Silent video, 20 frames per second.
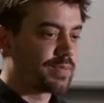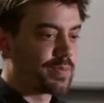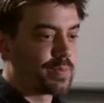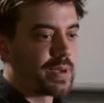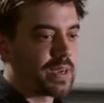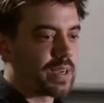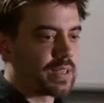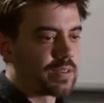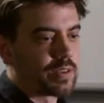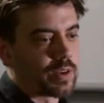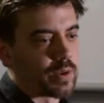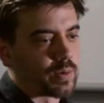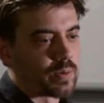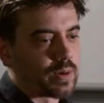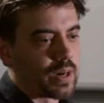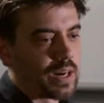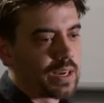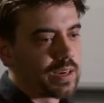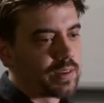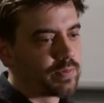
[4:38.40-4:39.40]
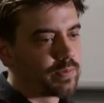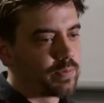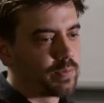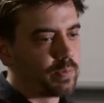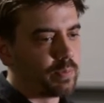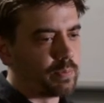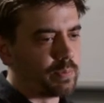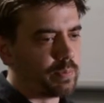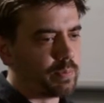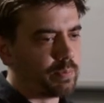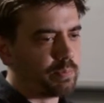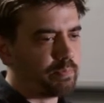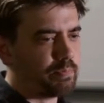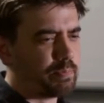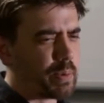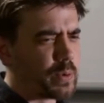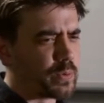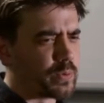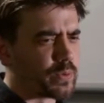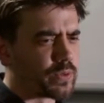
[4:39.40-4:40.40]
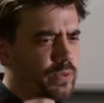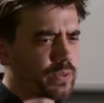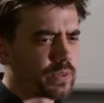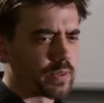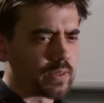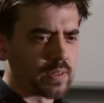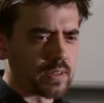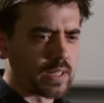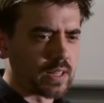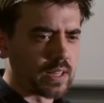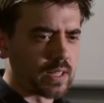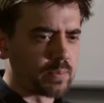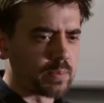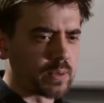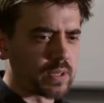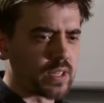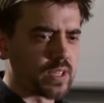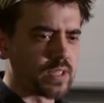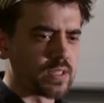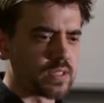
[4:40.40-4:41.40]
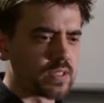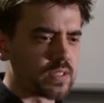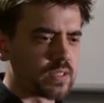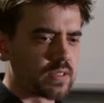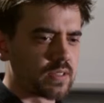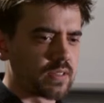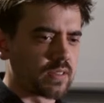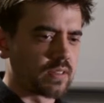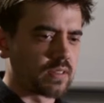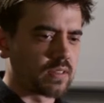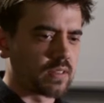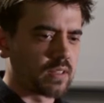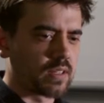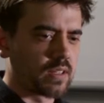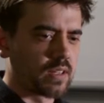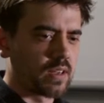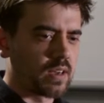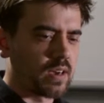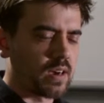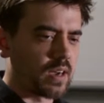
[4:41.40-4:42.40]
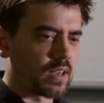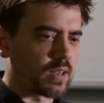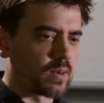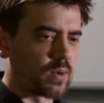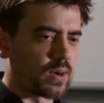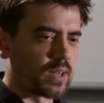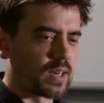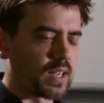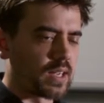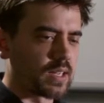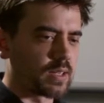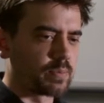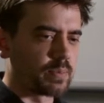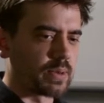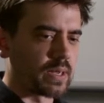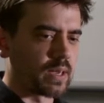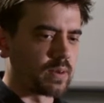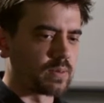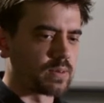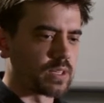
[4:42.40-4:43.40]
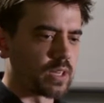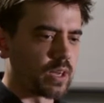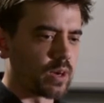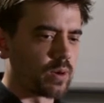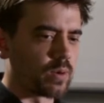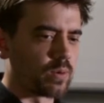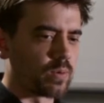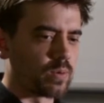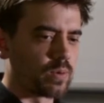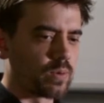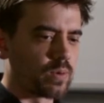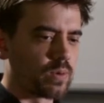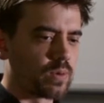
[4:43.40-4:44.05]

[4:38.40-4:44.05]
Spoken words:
I love both. I think because I quite like being able to go